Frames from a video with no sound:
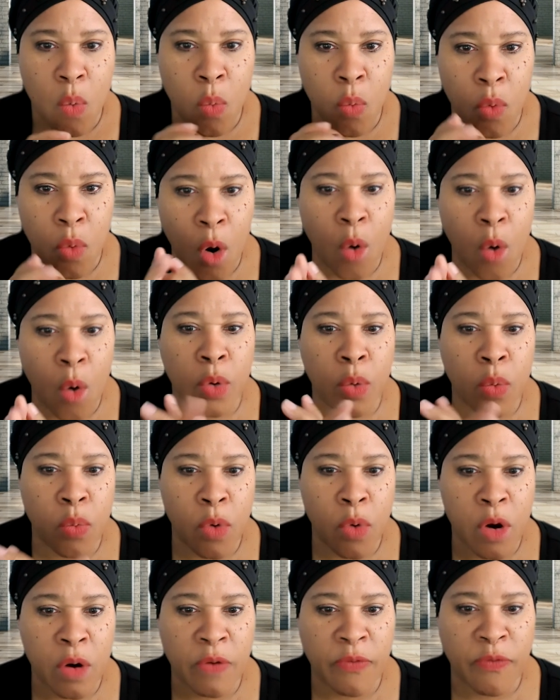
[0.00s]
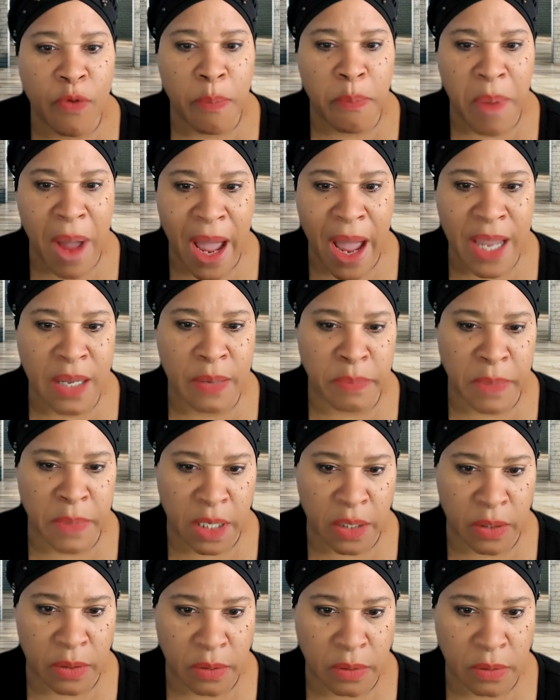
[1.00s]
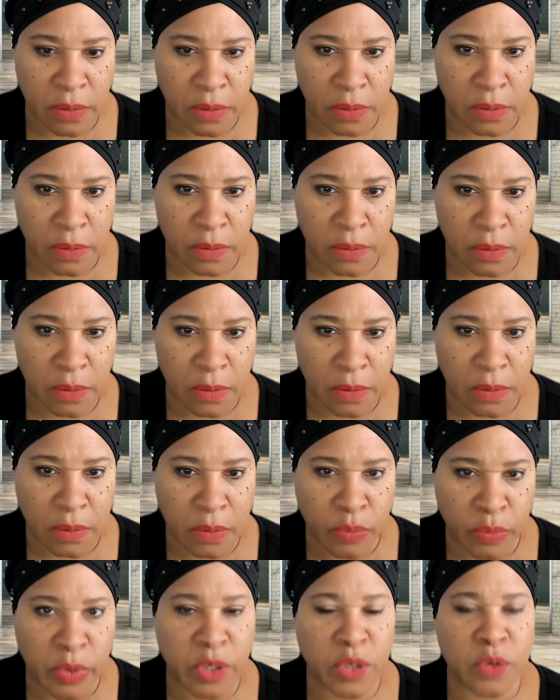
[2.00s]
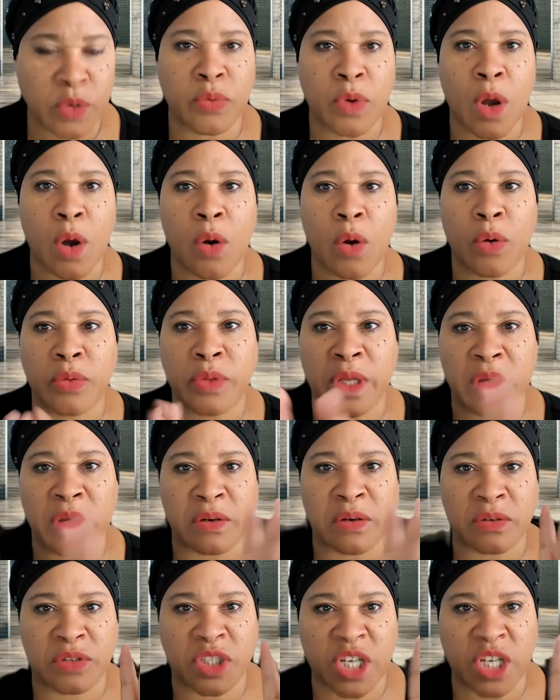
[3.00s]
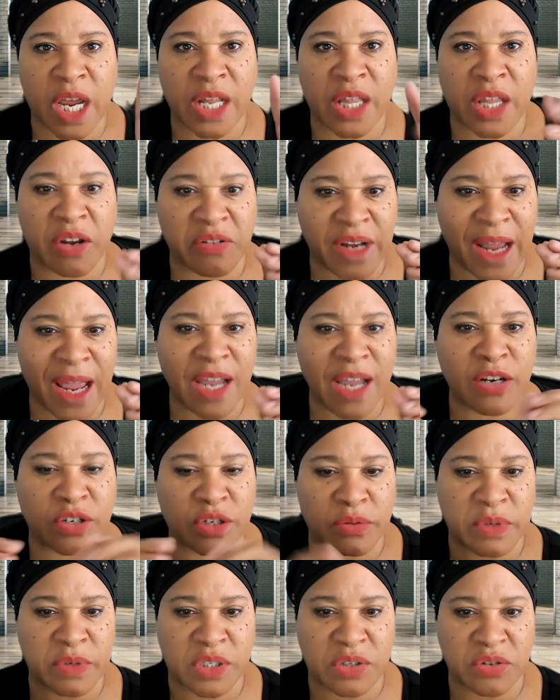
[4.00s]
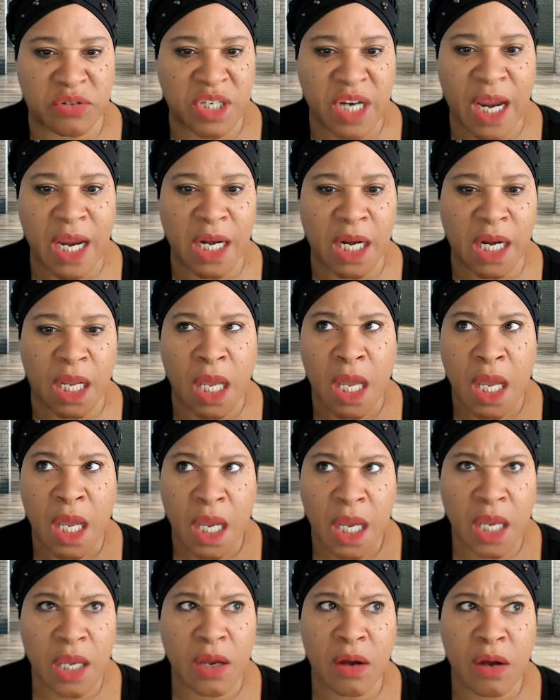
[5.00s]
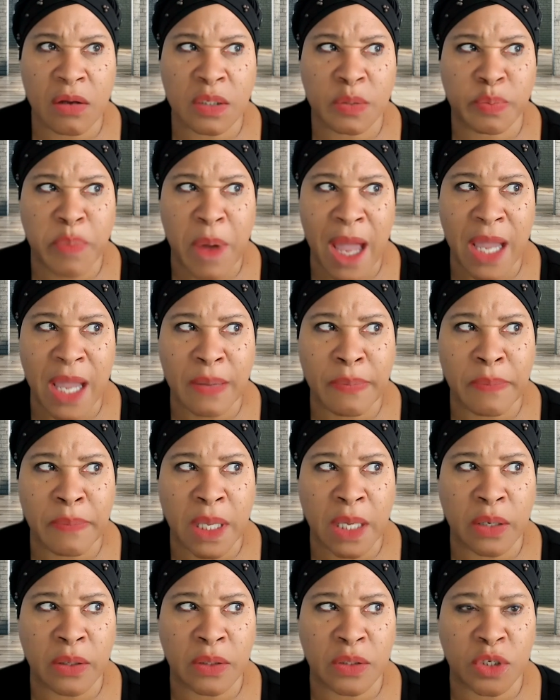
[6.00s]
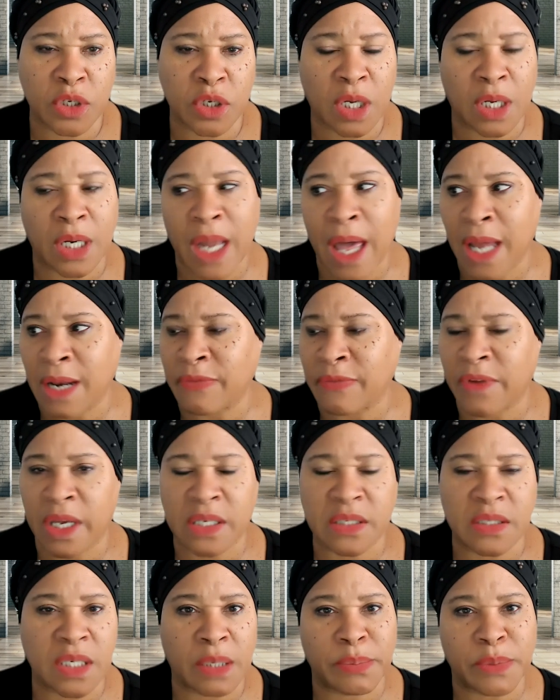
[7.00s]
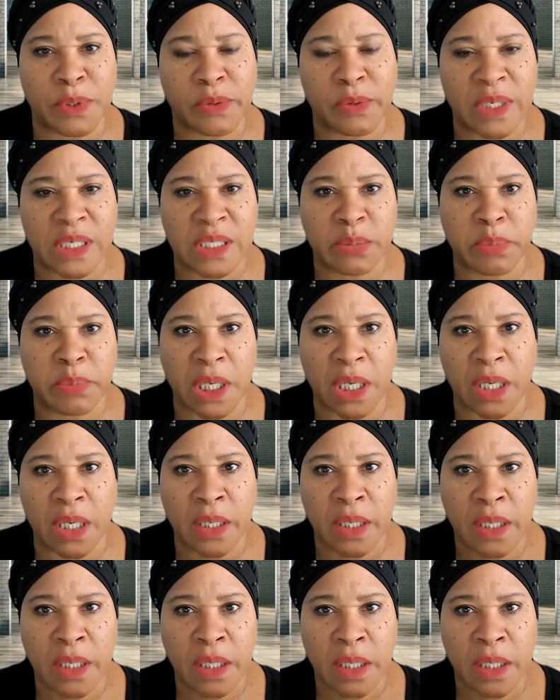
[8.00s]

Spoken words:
go to work for Pikeman when you know they're dangerous or shady? He goes, Pikeman took a lot of ex-WSB.